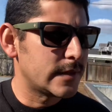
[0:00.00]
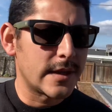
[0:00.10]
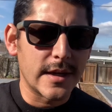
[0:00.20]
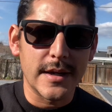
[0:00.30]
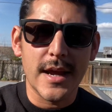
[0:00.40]

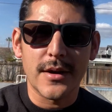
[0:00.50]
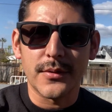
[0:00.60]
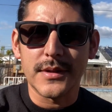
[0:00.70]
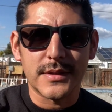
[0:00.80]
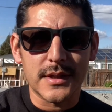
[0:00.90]
and now
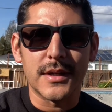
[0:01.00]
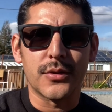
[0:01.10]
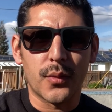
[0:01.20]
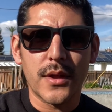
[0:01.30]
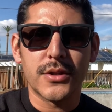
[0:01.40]
it's the
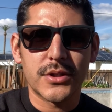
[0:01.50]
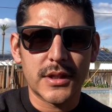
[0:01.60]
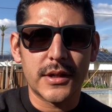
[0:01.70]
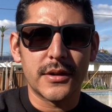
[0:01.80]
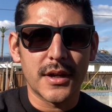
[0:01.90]
weather's
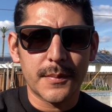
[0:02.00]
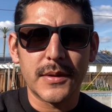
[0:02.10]
clearing up.